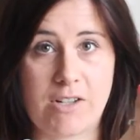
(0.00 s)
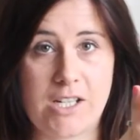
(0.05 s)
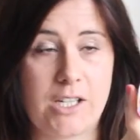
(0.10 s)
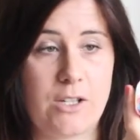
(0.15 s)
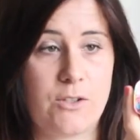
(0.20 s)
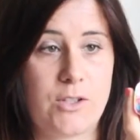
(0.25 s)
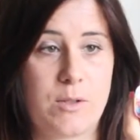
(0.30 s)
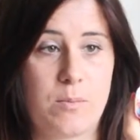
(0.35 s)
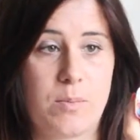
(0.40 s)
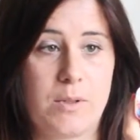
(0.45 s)

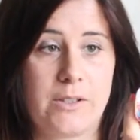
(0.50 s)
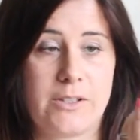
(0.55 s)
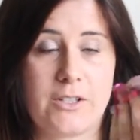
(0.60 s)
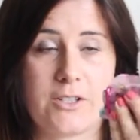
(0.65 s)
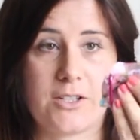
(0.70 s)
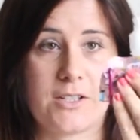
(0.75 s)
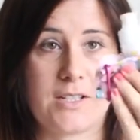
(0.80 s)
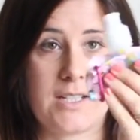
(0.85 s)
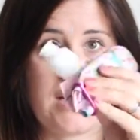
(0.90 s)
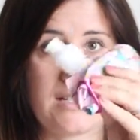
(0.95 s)
reusable.
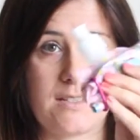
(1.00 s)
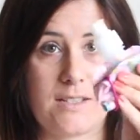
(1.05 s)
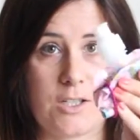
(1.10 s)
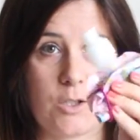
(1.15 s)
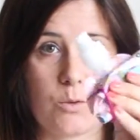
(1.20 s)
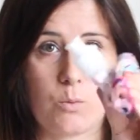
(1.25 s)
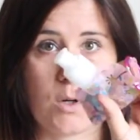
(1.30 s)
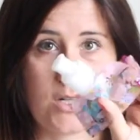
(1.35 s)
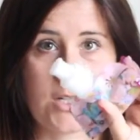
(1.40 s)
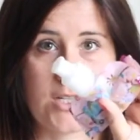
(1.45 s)
They're just easy
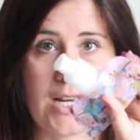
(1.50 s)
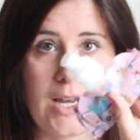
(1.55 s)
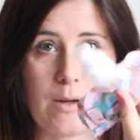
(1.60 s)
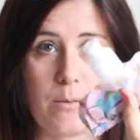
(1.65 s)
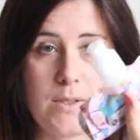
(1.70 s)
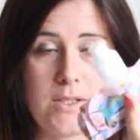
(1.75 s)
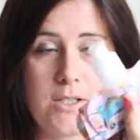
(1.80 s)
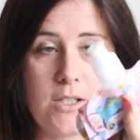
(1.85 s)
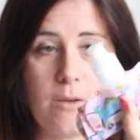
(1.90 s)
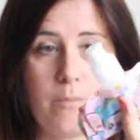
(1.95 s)
to wash
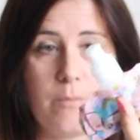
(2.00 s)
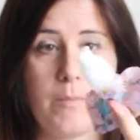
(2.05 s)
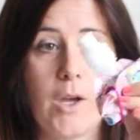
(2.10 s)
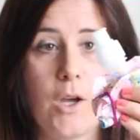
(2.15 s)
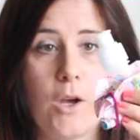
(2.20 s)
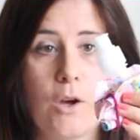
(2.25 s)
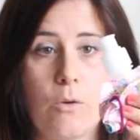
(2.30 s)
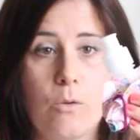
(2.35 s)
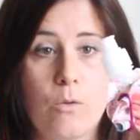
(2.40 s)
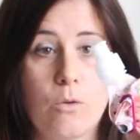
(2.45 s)
out with some
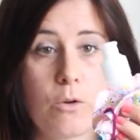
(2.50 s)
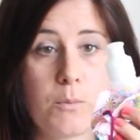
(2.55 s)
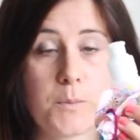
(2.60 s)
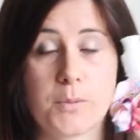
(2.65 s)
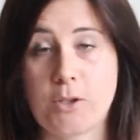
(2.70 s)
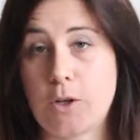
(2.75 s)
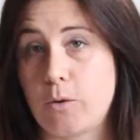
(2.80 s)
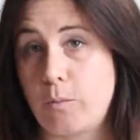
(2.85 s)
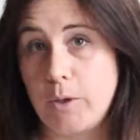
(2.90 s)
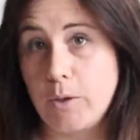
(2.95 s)
warm
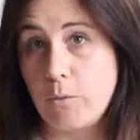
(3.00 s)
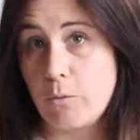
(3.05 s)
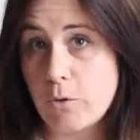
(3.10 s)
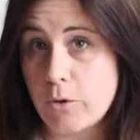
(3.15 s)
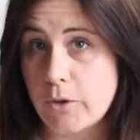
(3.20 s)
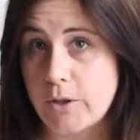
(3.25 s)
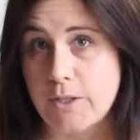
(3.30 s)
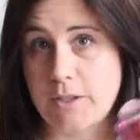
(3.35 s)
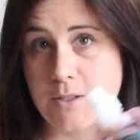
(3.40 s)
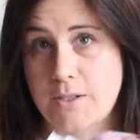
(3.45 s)
soapy
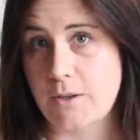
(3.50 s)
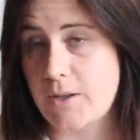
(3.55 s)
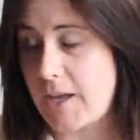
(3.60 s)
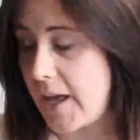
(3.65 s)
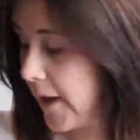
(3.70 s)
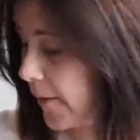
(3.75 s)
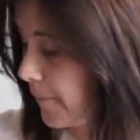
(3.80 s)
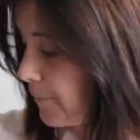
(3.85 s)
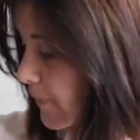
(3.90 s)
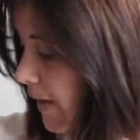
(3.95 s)
water. So
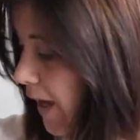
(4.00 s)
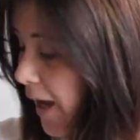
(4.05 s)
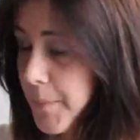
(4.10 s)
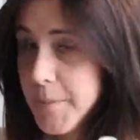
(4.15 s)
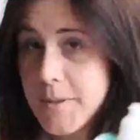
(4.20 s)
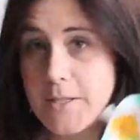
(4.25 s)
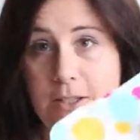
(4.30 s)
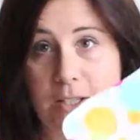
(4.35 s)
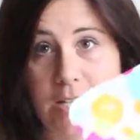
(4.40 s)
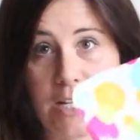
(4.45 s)
yeah,
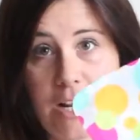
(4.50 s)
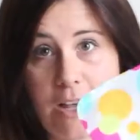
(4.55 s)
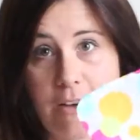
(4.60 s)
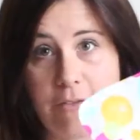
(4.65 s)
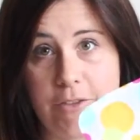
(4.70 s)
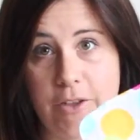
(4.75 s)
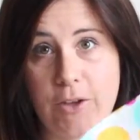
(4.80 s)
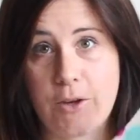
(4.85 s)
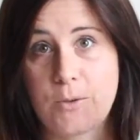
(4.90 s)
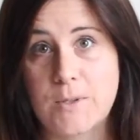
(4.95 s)
absolutely
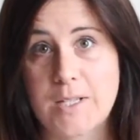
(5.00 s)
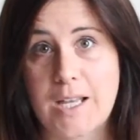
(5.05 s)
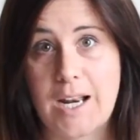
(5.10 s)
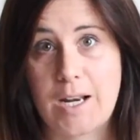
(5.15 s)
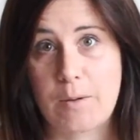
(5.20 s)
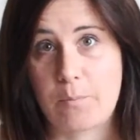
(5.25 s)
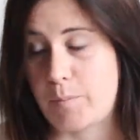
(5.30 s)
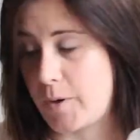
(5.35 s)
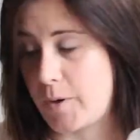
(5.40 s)
love those, and a